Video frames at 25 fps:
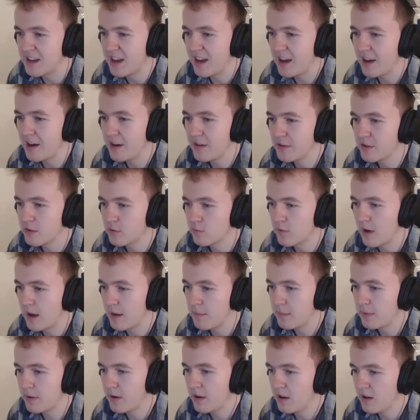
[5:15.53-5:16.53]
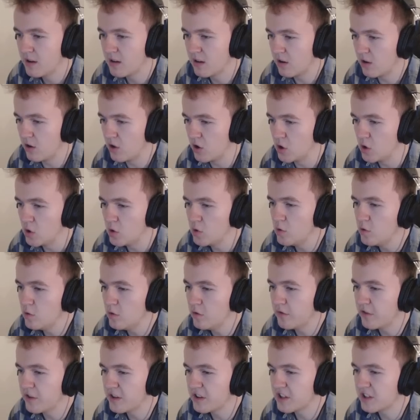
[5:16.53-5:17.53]
down the ramp.
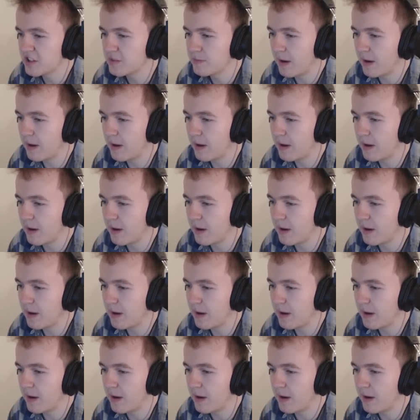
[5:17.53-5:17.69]
Over the